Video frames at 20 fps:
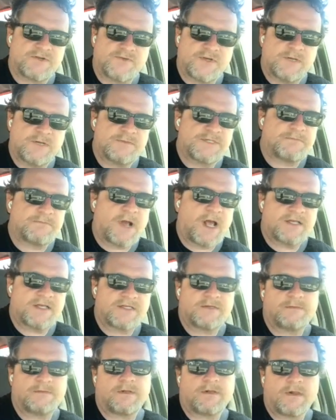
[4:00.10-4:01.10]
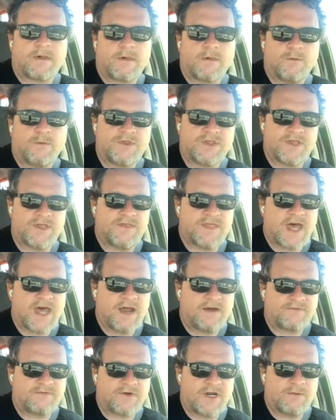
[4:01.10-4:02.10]
freedom as possible within
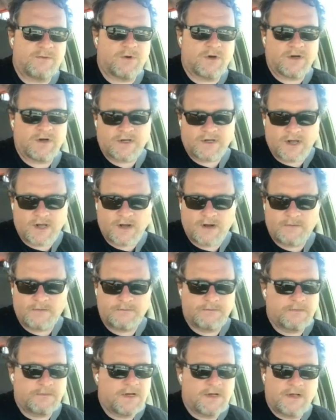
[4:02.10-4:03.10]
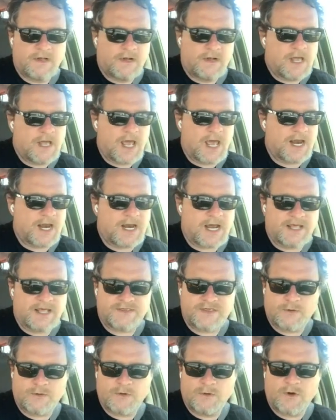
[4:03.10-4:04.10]
that framework. Um, and I
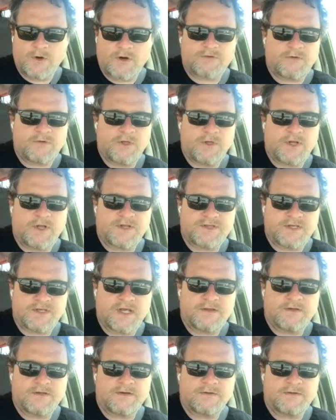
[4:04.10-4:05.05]
think we worked really well together.